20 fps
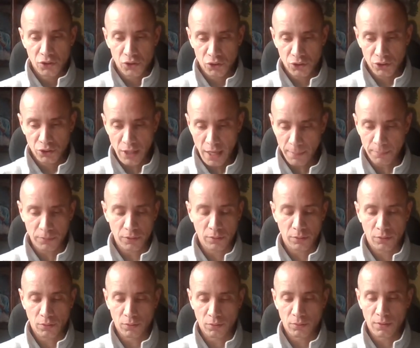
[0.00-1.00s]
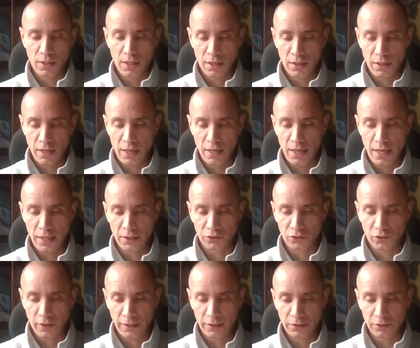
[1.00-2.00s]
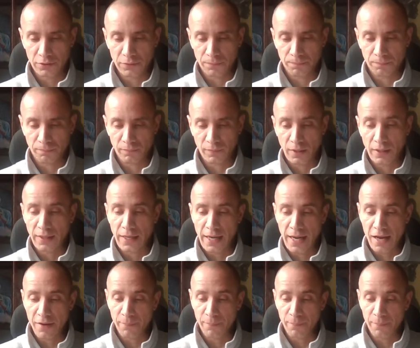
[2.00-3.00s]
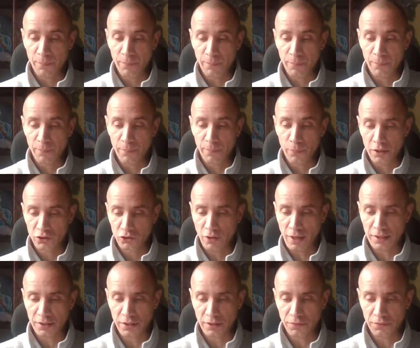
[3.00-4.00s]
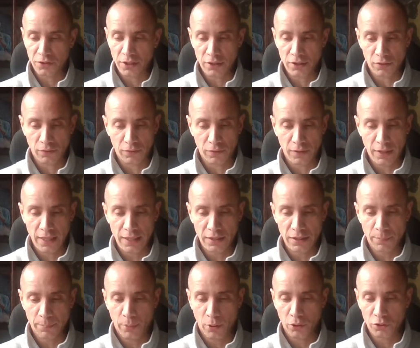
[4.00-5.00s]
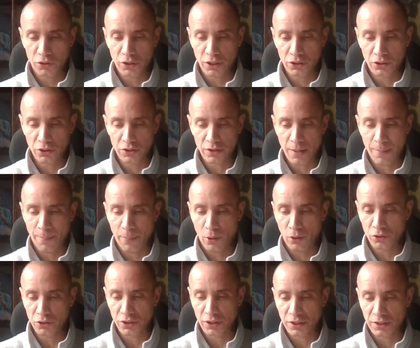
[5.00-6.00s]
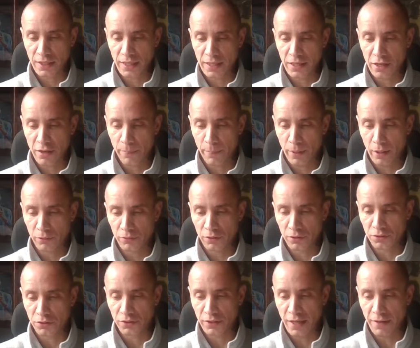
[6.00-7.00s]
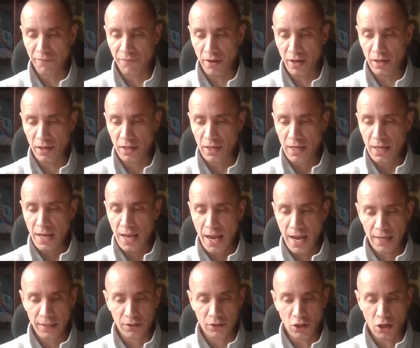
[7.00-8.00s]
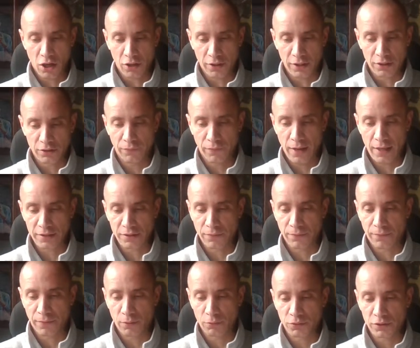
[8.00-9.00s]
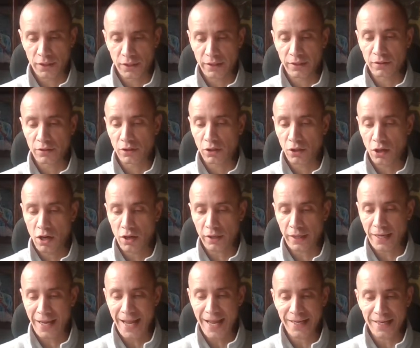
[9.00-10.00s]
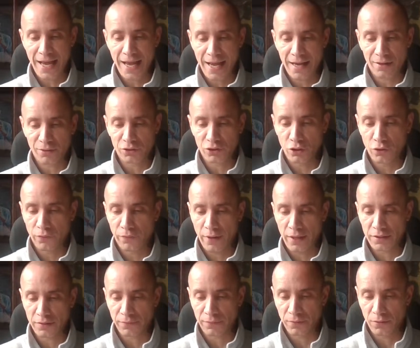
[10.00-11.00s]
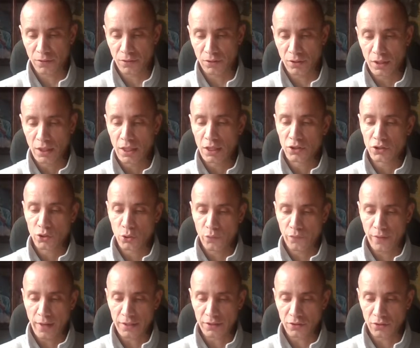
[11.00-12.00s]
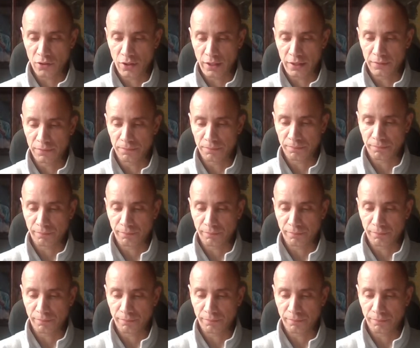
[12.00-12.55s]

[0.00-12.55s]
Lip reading: sceptical electorate that they have a more attractive set of the leading politicians and policies than their opponents. Denver and Garnett 2014, Clark et al. 2004-2009.